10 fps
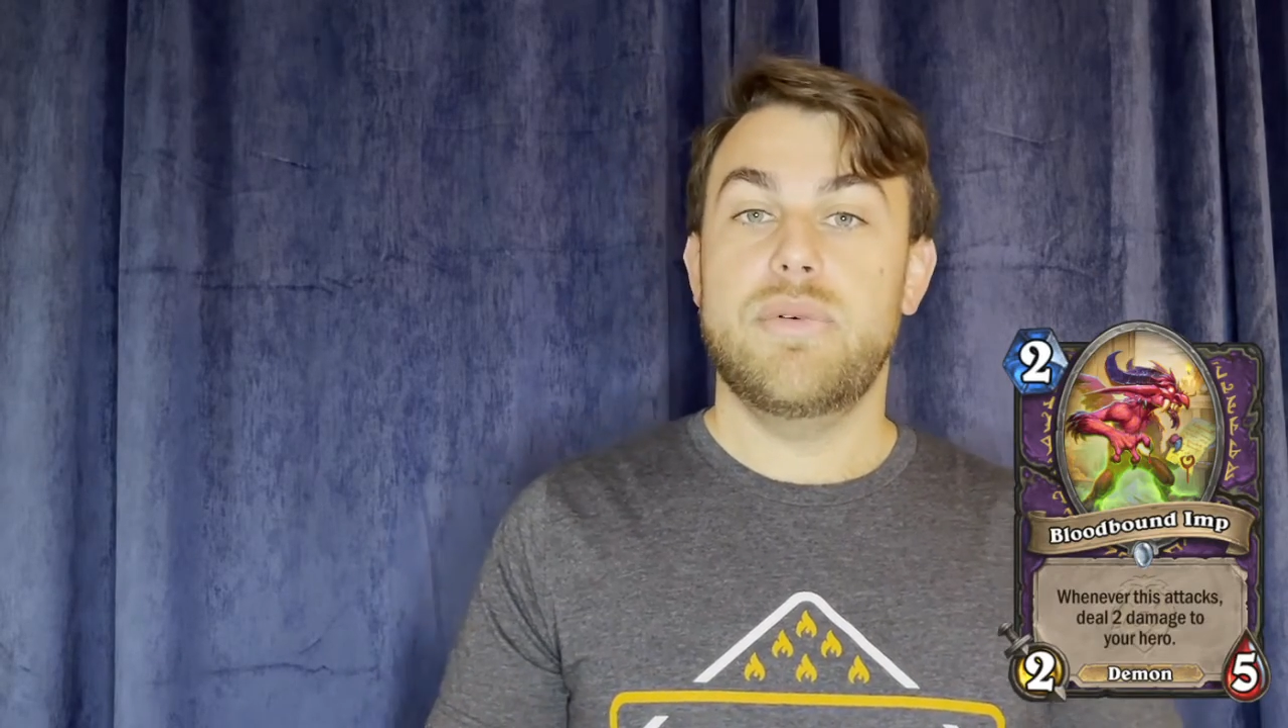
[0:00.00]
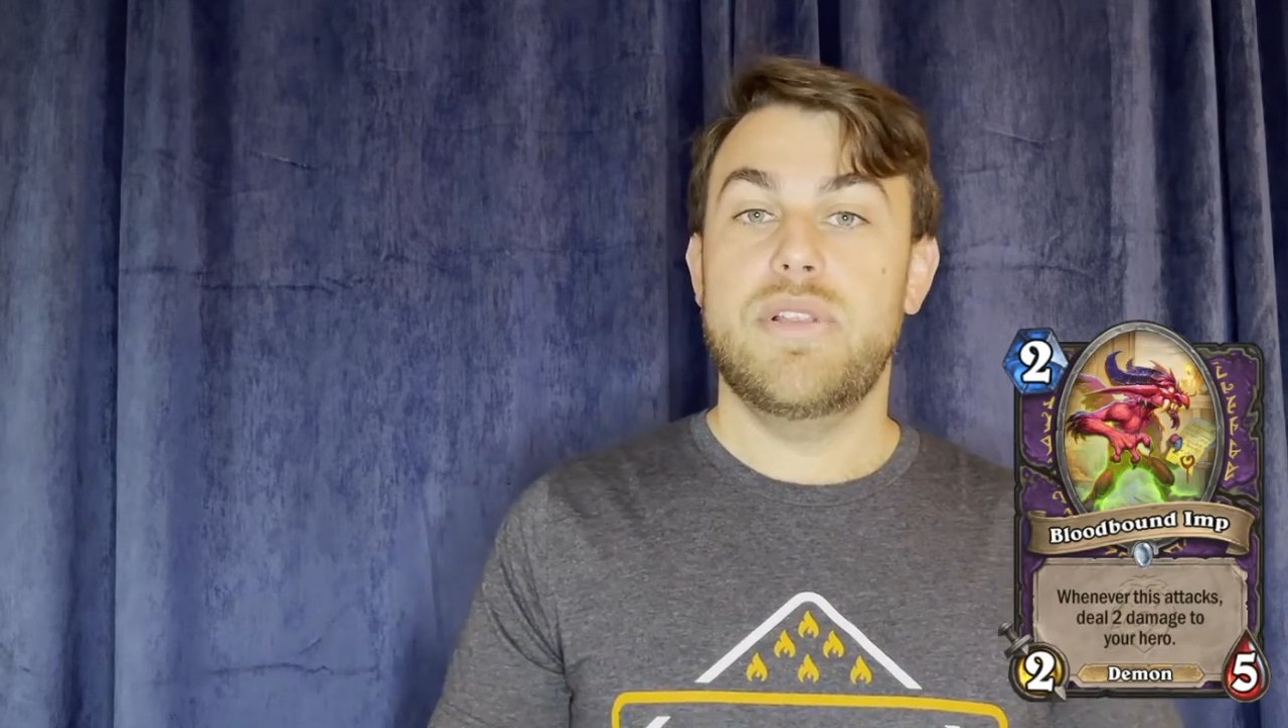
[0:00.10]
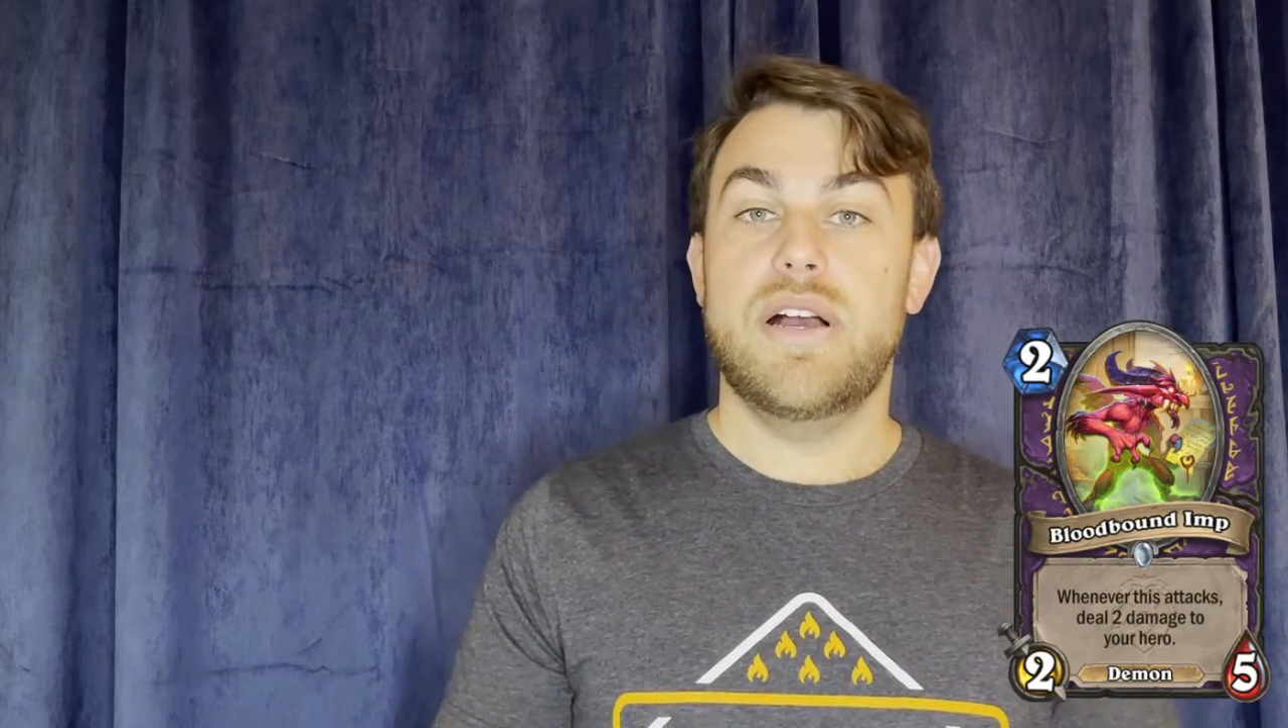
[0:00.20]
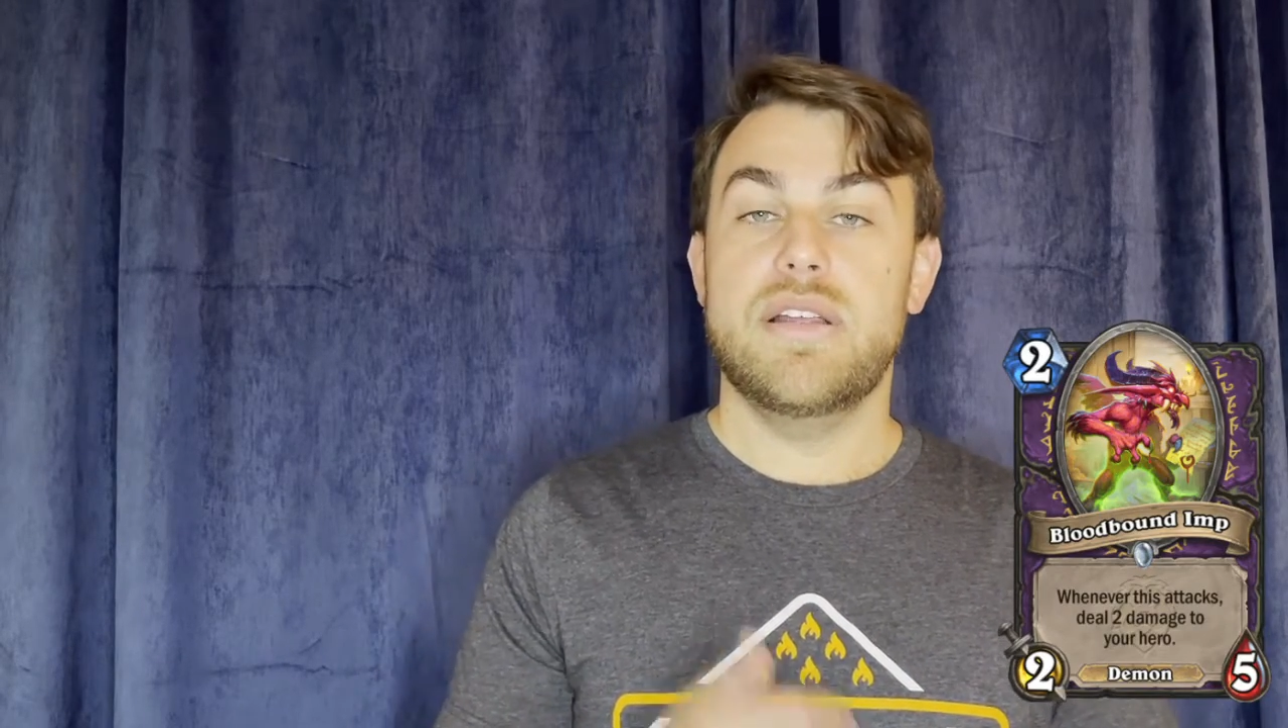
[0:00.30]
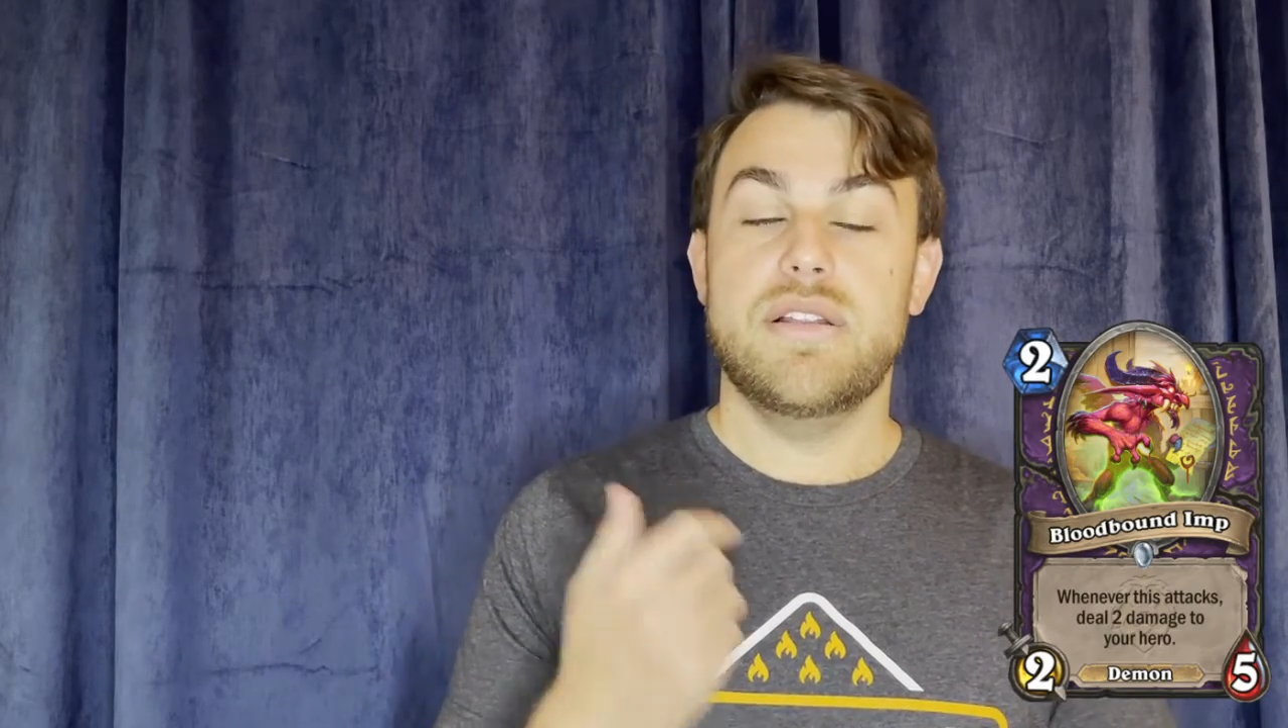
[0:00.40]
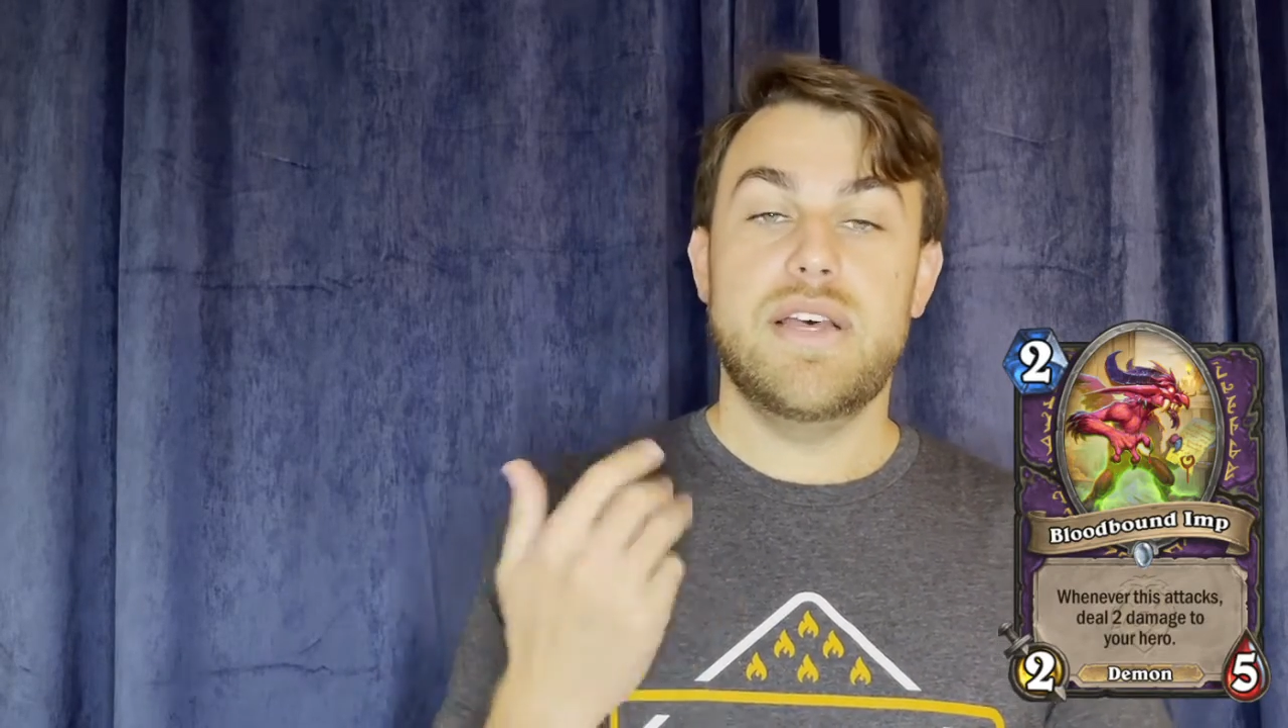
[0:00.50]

Warlock in a